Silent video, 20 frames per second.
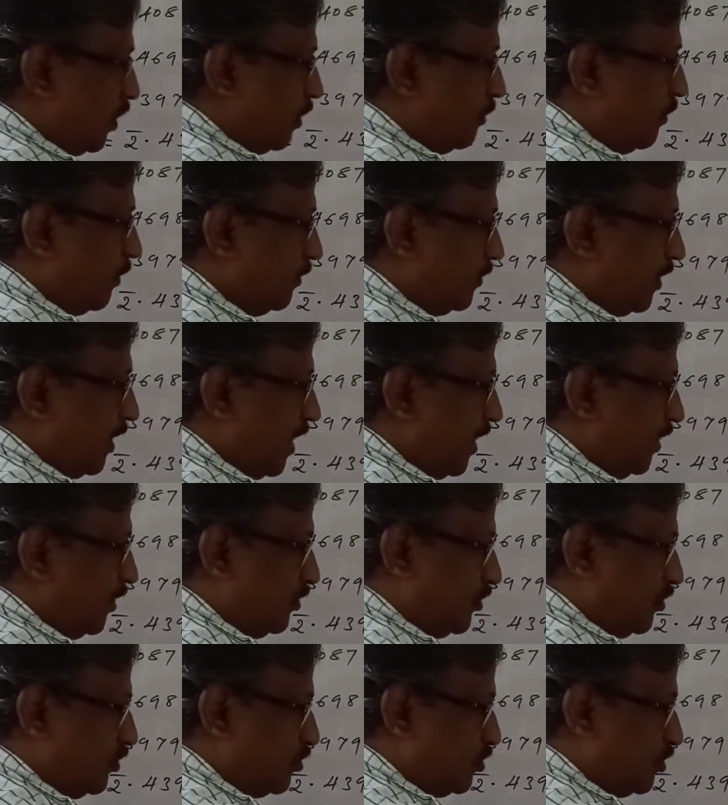be the
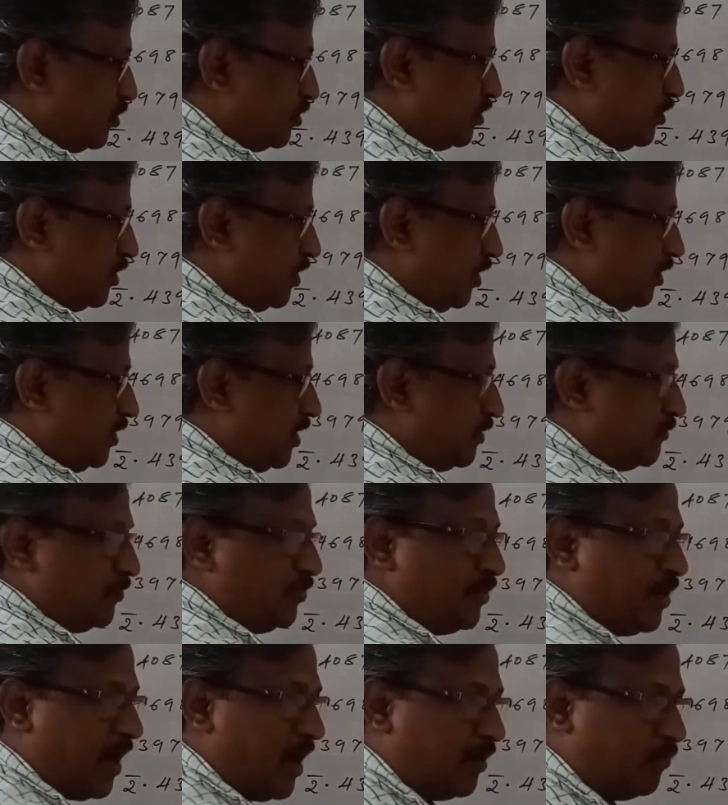characteristics here, in that one
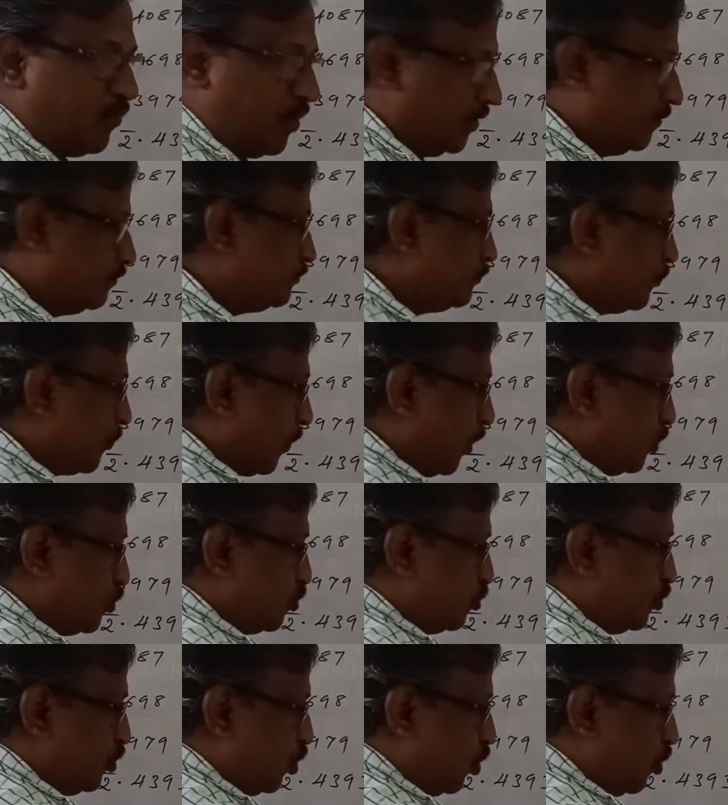you add 1.
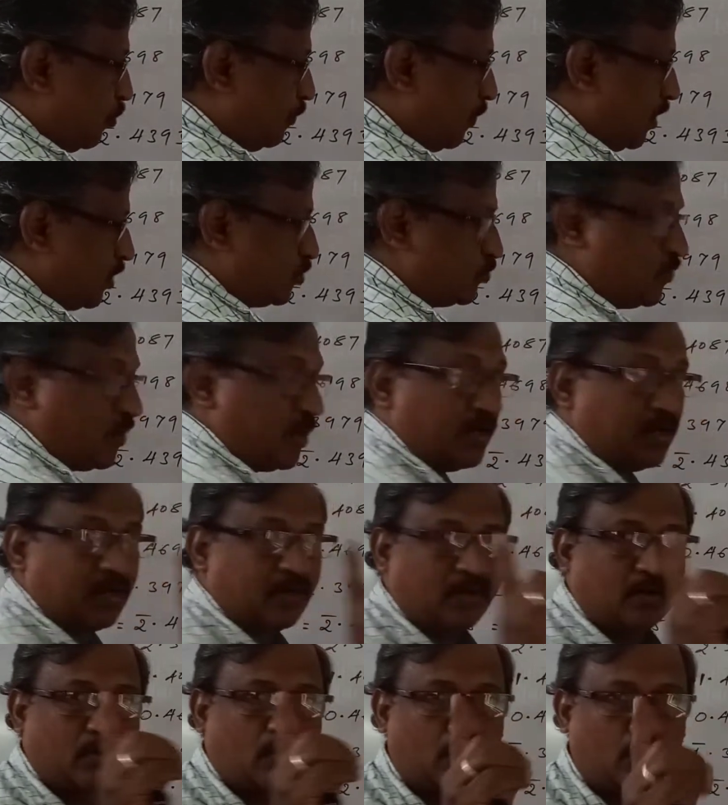So 0 plus 1,
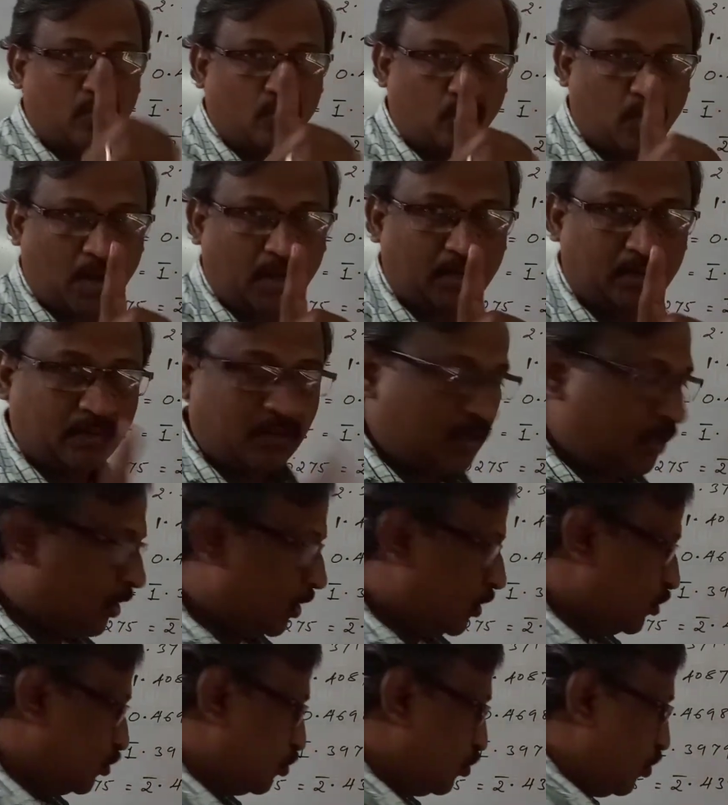1.
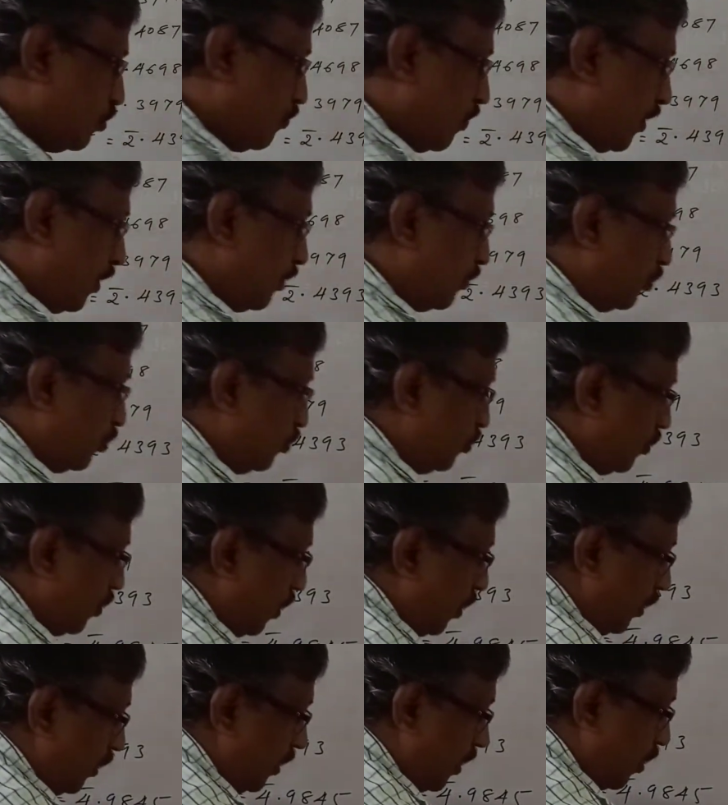So what you have to
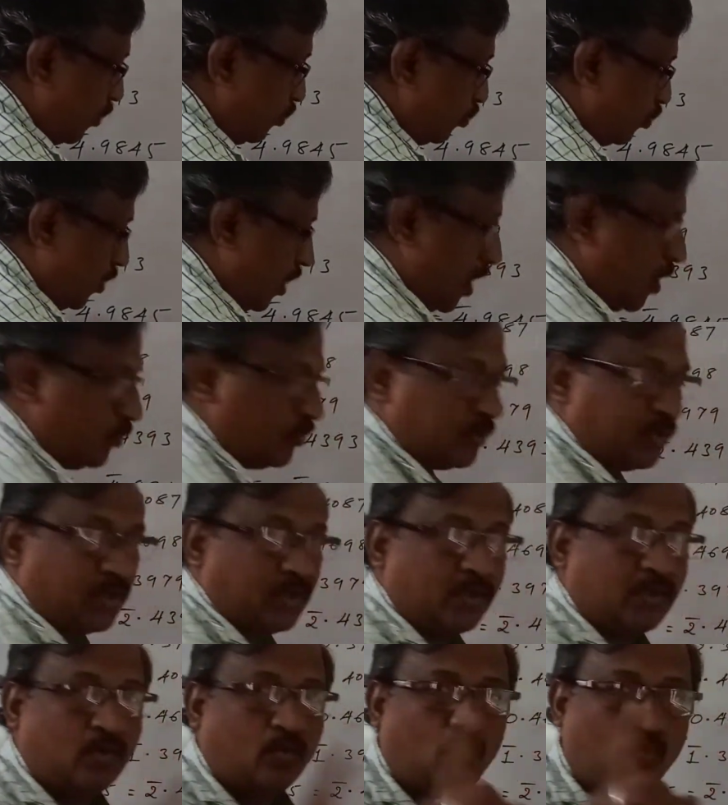do, you have to count
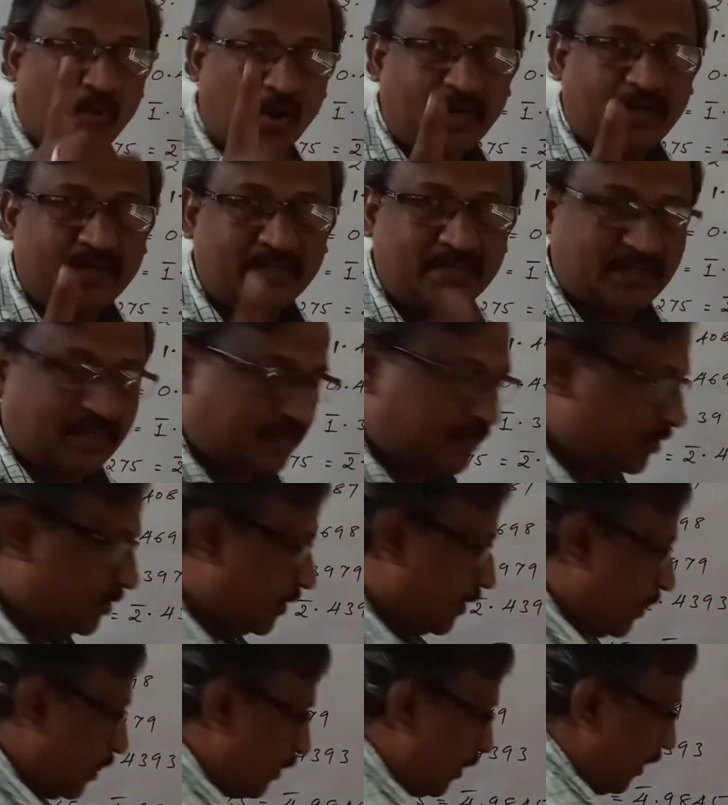1 digit,
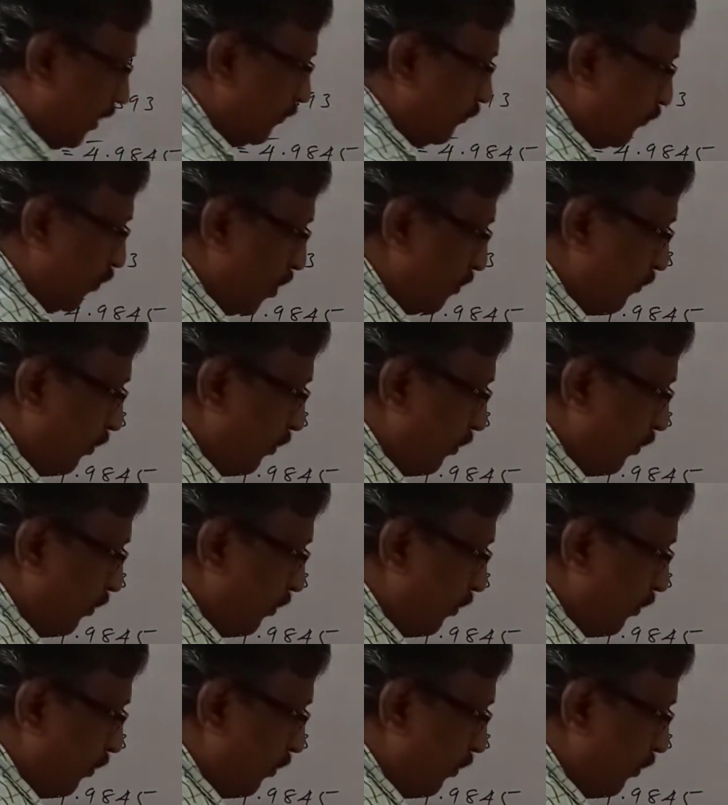right? From